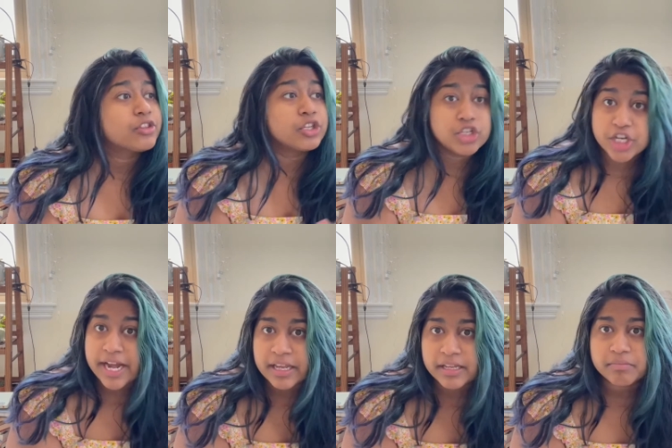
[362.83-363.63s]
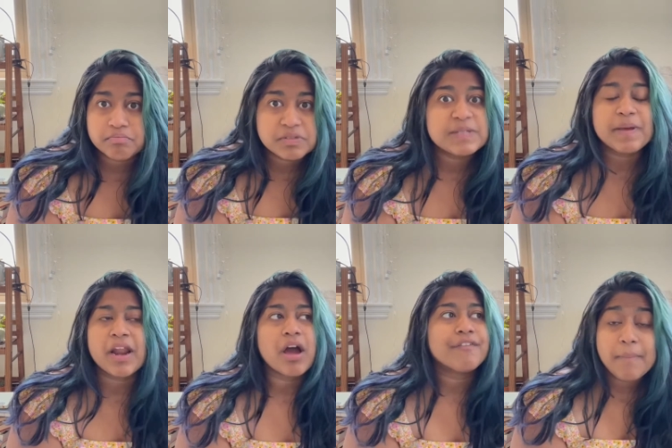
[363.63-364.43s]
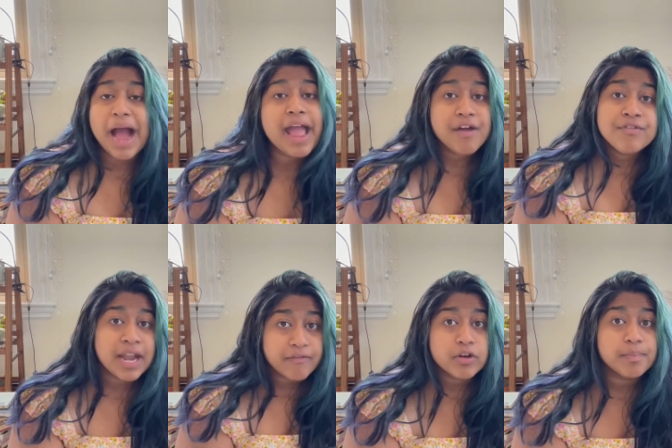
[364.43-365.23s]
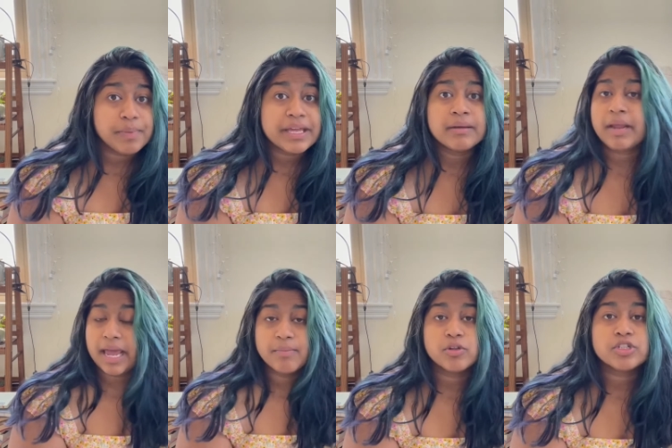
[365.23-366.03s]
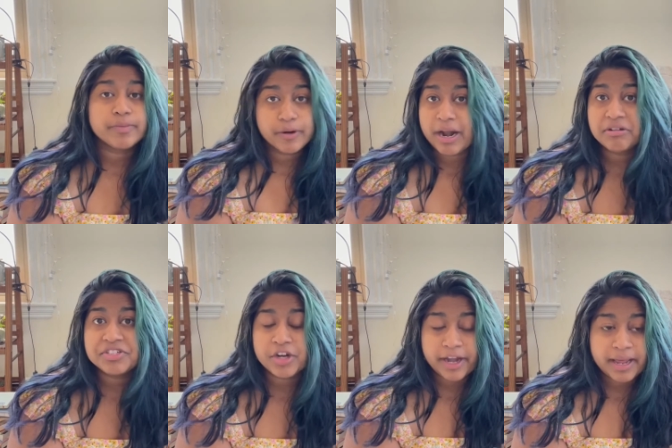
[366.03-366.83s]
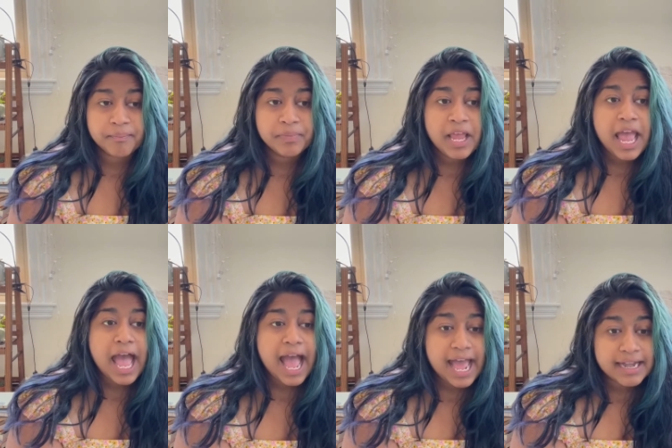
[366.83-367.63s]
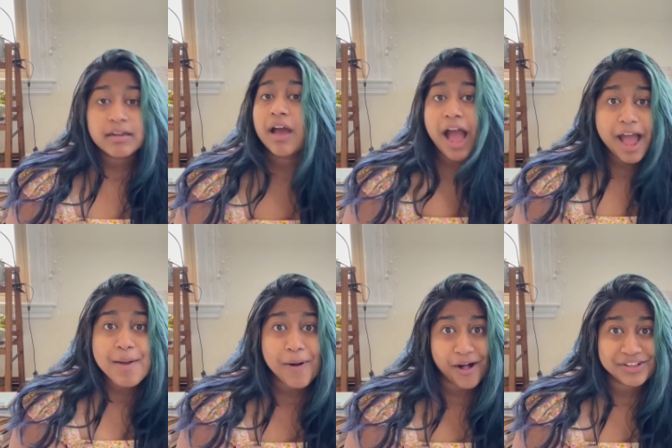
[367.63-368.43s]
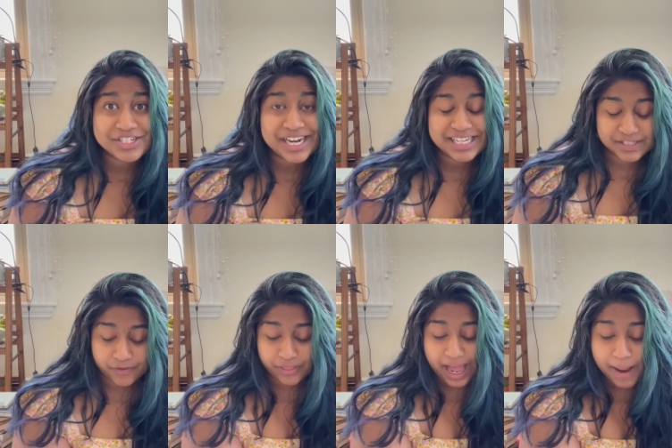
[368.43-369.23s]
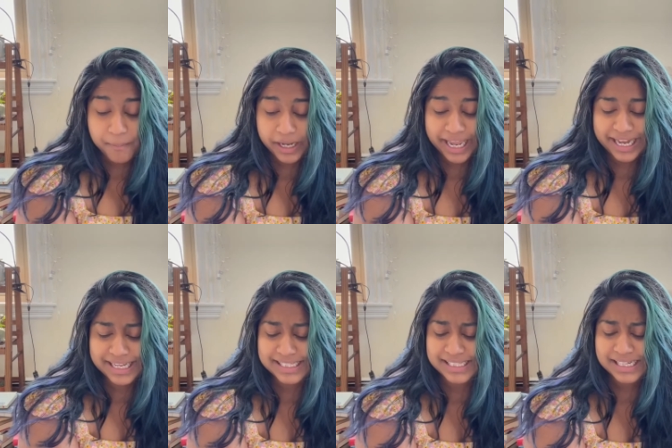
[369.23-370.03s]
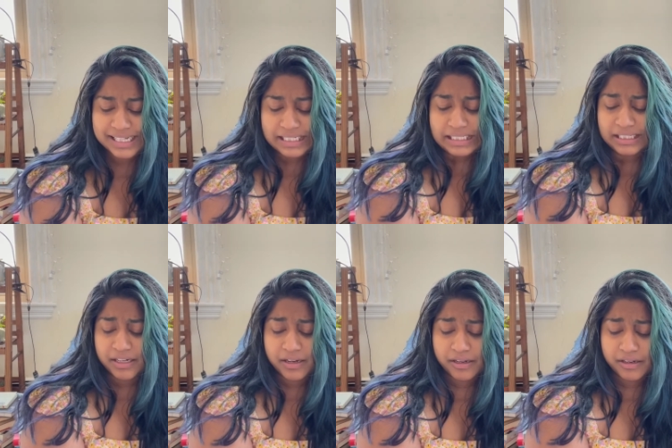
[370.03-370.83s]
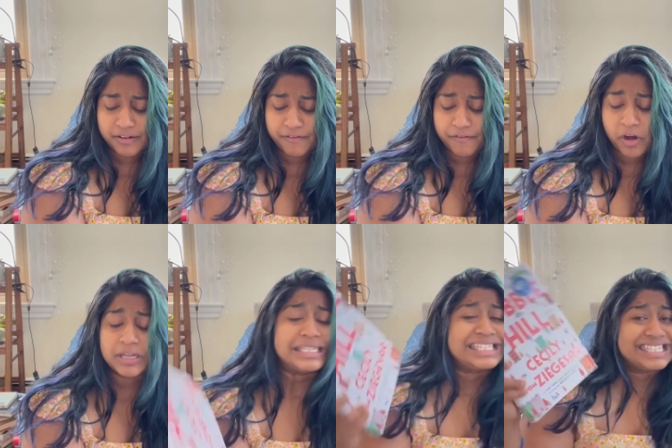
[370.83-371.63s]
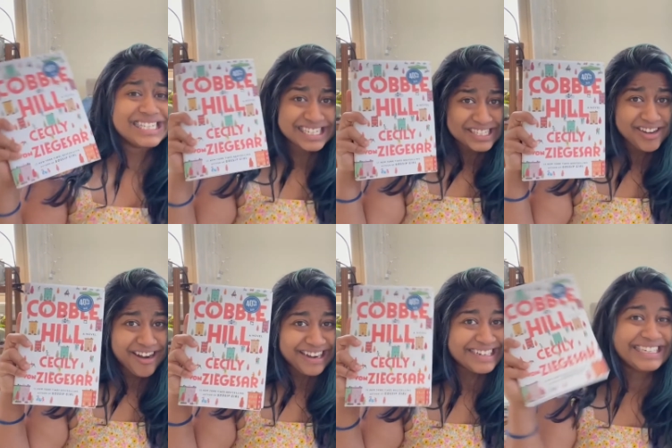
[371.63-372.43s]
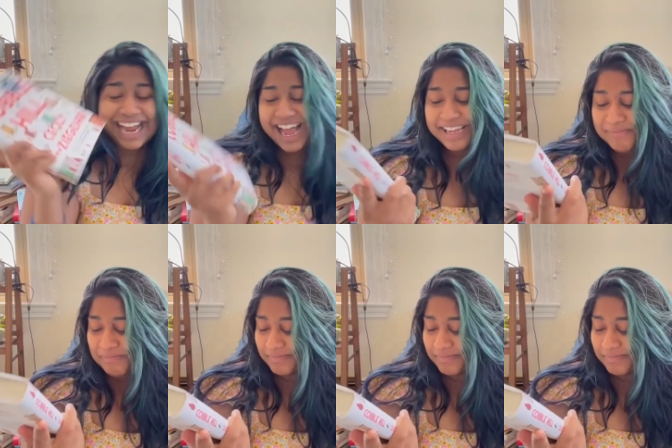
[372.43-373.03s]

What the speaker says: the Jenny spinoff. I have never been able to pronounce her name, and I apologize for that, but it is Von Ziegesar?